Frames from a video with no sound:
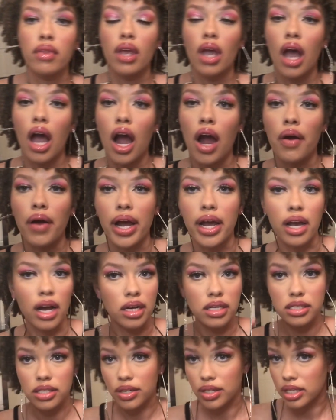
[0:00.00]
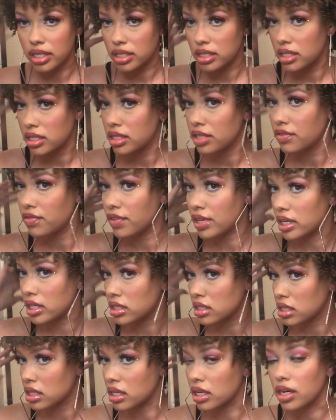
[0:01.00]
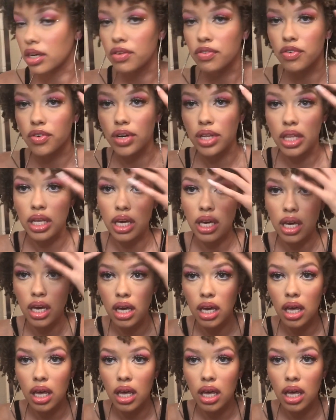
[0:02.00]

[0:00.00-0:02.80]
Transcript: Alright y'all, so this is the finished look for the